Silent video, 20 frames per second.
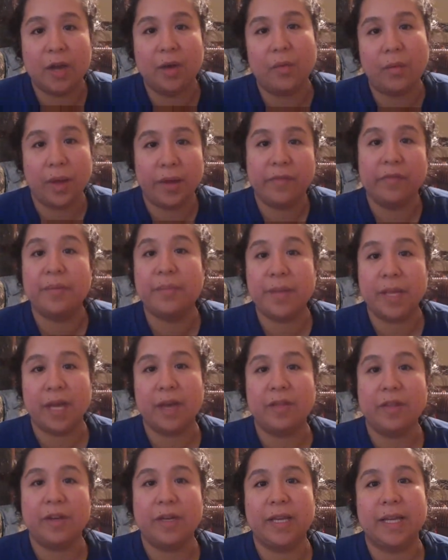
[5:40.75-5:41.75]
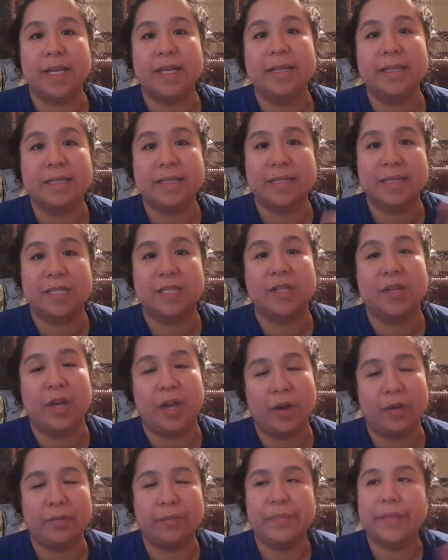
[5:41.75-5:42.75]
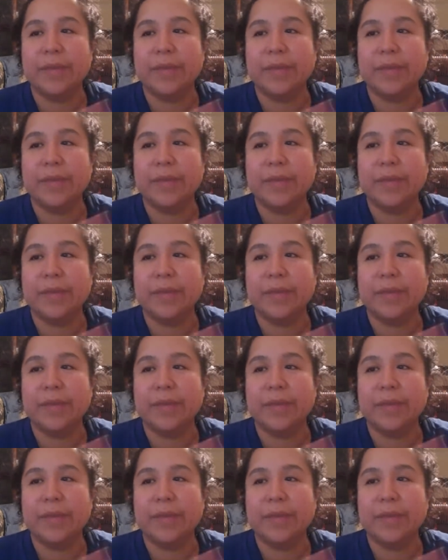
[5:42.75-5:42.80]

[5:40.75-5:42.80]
away from the other kids, to go.